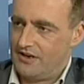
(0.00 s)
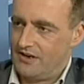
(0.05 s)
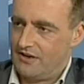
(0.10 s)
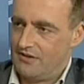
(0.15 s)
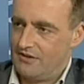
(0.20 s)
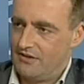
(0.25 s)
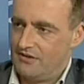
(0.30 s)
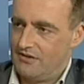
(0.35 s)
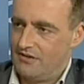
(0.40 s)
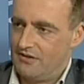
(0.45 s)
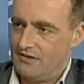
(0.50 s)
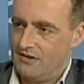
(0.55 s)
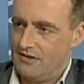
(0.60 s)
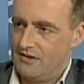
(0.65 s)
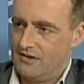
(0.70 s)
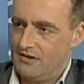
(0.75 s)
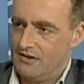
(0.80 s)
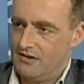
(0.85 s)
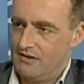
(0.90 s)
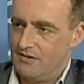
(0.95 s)
and
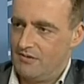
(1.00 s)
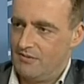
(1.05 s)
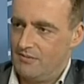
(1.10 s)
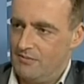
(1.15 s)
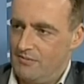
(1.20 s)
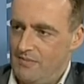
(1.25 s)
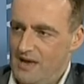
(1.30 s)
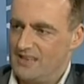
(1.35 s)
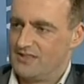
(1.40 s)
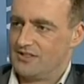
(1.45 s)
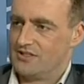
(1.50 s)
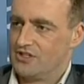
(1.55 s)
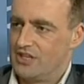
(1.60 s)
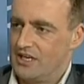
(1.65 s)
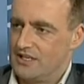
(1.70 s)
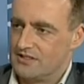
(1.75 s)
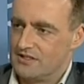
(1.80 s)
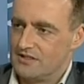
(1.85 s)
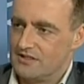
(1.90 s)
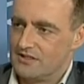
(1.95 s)
mouse
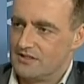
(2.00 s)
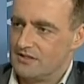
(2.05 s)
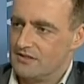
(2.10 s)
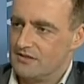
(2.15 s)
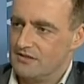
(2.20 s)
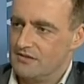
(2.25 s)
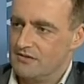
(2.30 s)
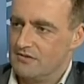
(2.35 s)
chases?